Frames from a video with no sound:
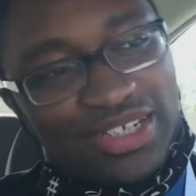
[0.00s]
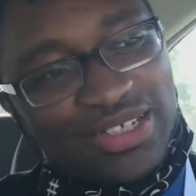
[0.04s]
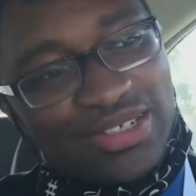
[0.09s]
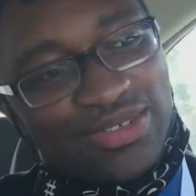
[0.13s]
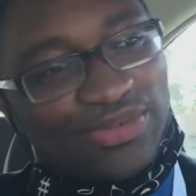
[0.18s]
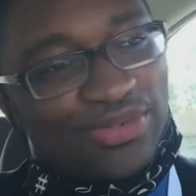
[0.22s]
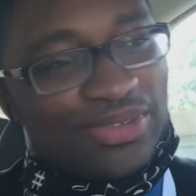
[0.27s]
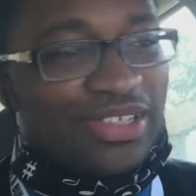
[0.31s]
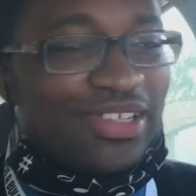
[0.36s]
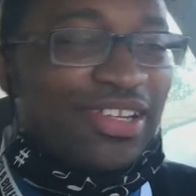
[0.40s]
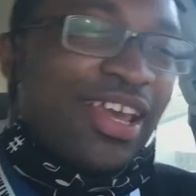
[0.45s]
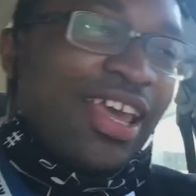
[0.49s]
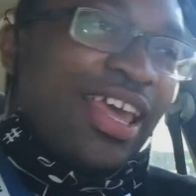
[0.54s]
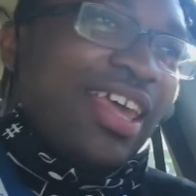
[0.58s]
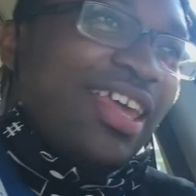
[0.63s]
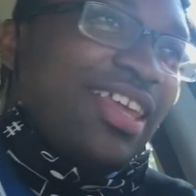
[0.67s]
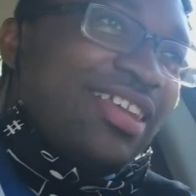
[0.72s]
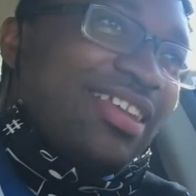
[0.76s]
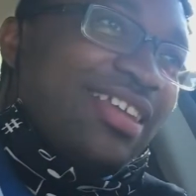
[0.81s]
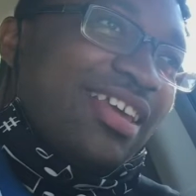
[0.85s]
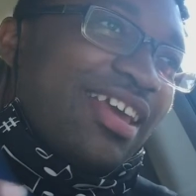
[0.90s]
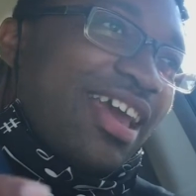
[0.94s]
this one.
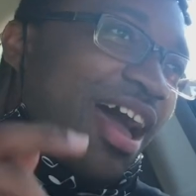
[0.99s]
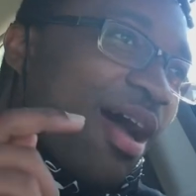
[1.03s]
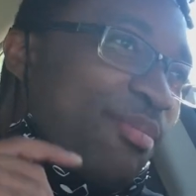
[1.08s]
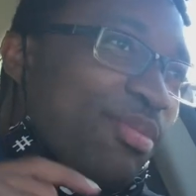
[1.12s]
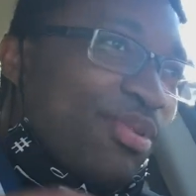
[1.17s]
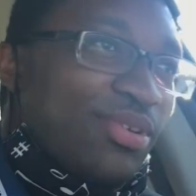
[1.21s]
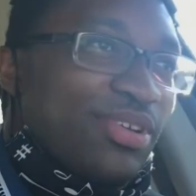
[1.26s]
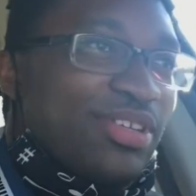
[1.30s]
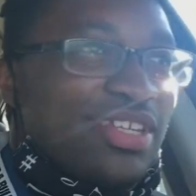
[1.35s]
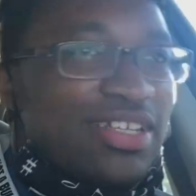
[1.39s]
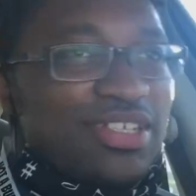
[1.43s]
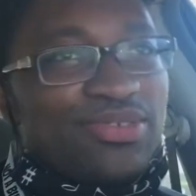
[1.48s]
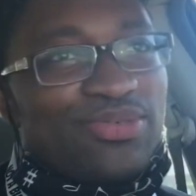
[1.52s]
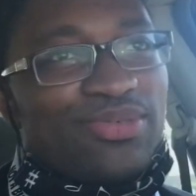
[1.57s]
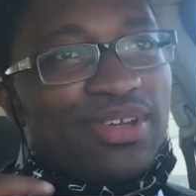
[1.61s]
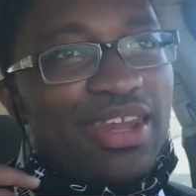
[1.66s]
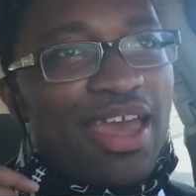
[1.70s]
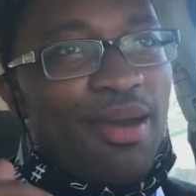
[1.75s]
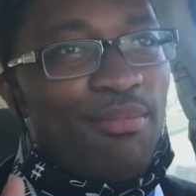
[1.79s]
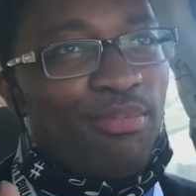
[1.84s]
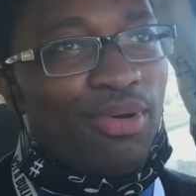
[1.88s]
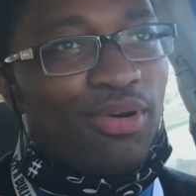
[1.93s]
You got me with this one.
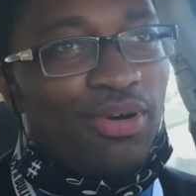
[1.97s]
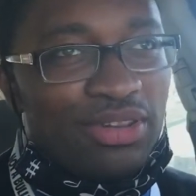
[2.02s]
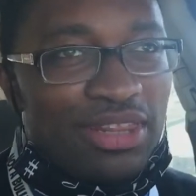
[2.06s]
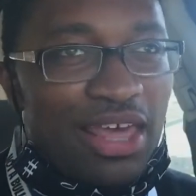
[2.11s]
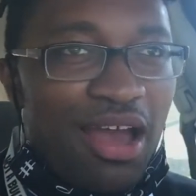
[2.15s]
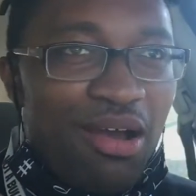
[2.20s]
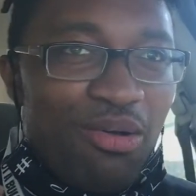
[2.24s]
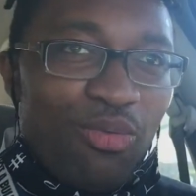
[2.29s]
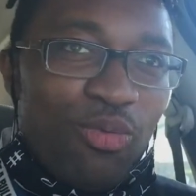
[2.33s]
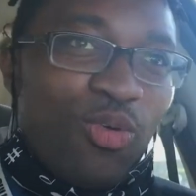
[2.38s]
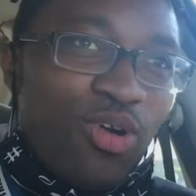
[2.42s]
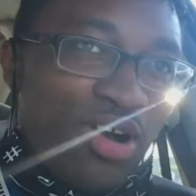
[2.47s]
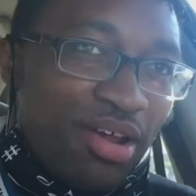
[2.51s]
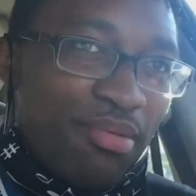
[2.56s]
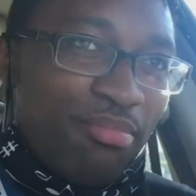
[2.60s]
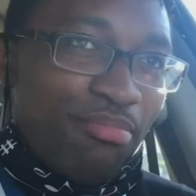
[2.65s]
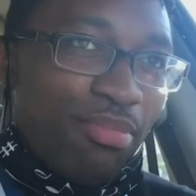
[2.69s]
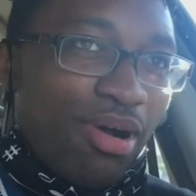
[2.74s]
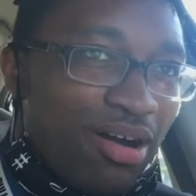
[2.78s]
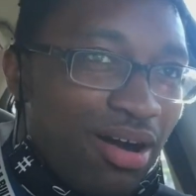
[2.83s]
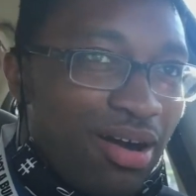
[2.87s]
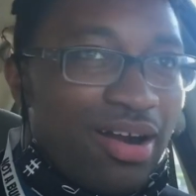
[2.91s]
That that
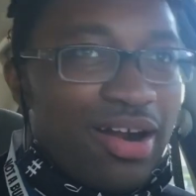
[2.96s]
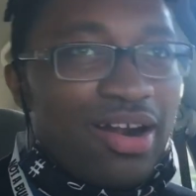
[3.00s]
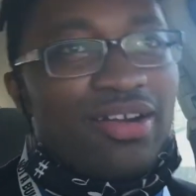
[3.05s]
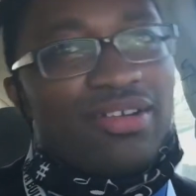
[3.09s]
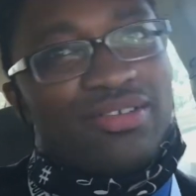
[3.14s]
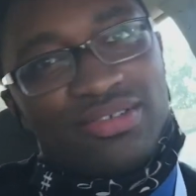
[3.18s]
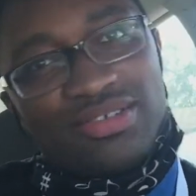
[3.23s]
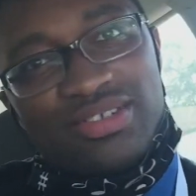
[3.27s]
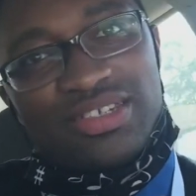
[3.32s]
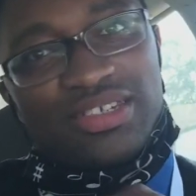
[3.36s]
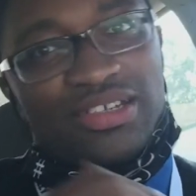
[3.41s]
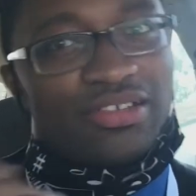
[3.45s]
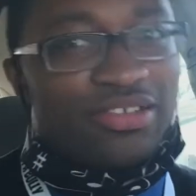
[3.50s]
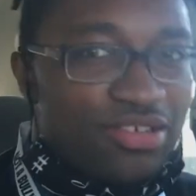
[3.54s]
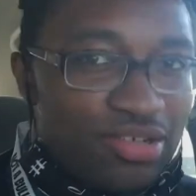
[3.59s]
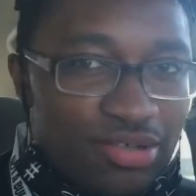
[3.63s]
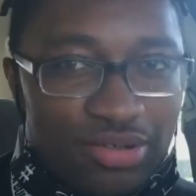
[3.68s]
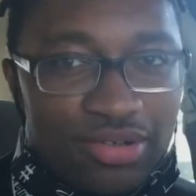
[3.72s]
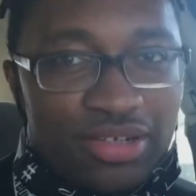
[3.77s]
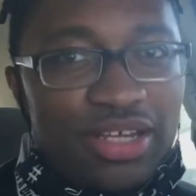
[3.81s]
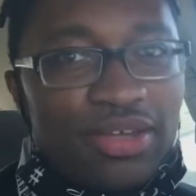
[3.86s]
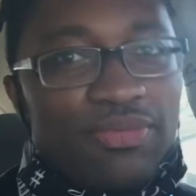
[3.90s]
one bar
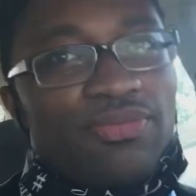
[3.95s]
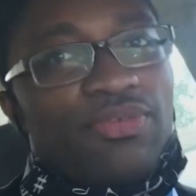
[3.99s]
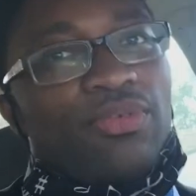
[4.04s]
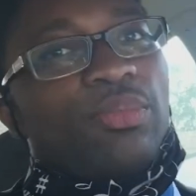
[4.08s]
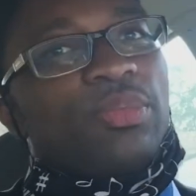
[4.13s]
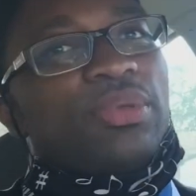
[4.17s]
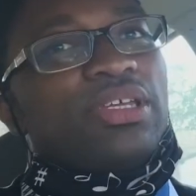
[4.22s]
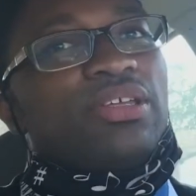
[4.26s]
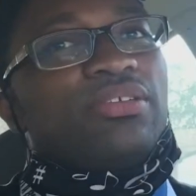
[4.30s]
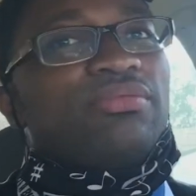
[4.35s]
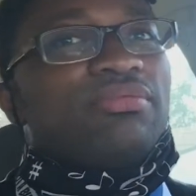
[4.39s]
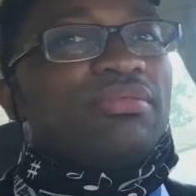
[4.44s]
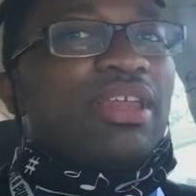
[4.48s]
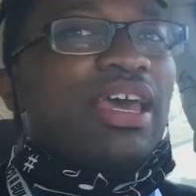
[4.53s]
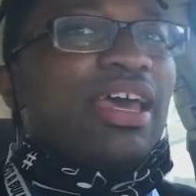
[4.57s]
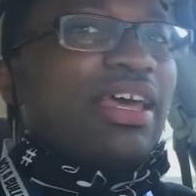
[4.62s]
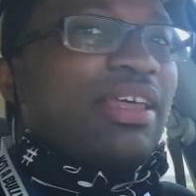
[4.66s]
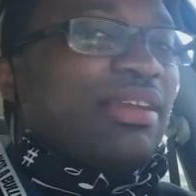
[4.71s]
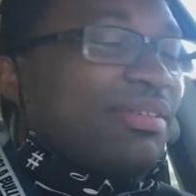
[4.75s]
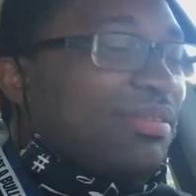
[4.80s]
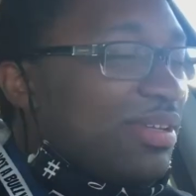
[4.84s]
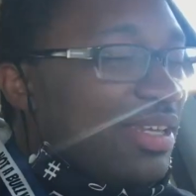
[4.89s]
secured it for me.
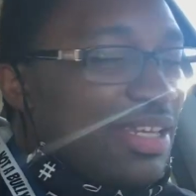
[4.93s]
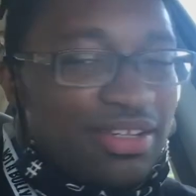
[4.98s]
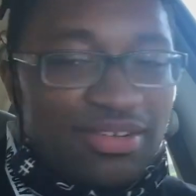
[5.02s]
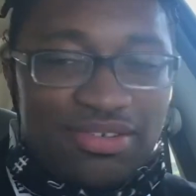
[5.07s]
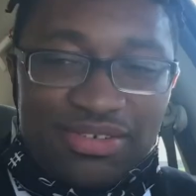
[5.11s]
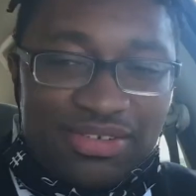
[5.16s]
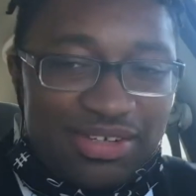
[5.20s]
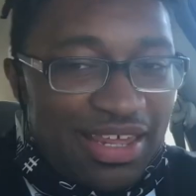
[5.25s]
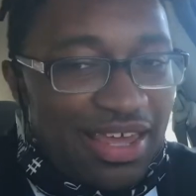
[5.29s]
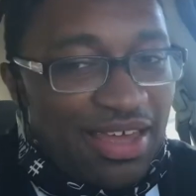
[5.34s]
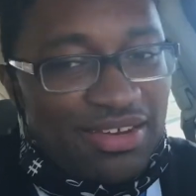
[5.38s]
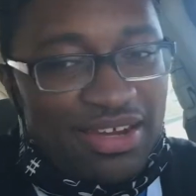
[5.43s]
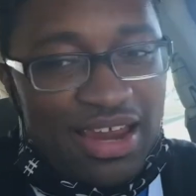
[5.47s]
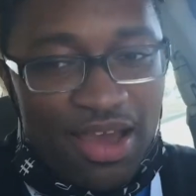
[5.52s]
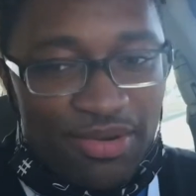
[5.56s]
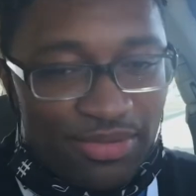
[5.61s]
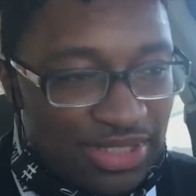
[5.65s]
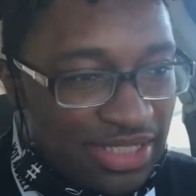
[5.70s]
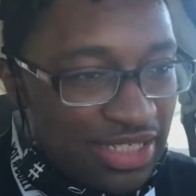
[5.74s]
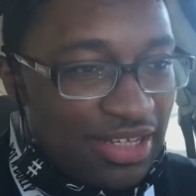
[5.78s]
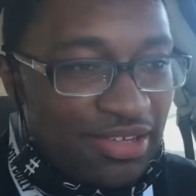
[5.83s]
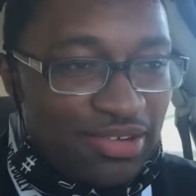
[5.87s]
That it, that
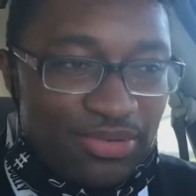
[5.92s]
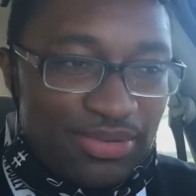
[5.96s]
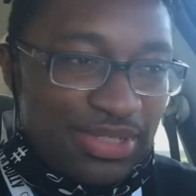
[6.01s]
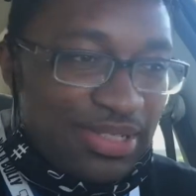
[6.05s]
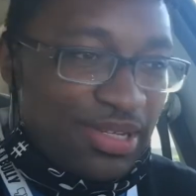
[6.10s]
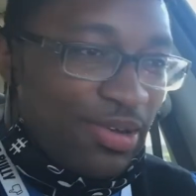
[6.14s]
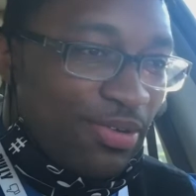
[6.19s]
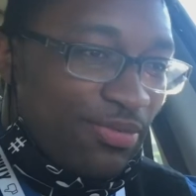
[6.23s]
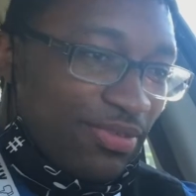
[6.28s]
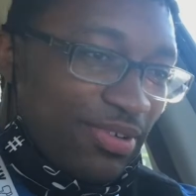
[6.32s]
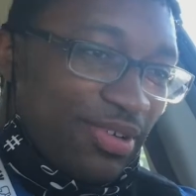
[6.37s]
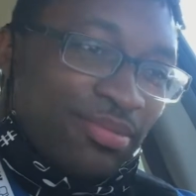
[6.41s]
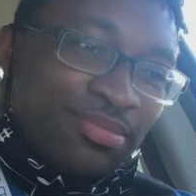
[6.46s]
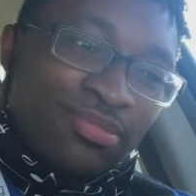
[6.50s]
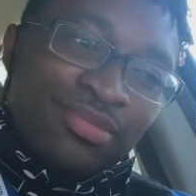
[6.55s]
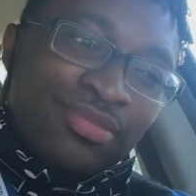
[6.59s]
was it. It was over.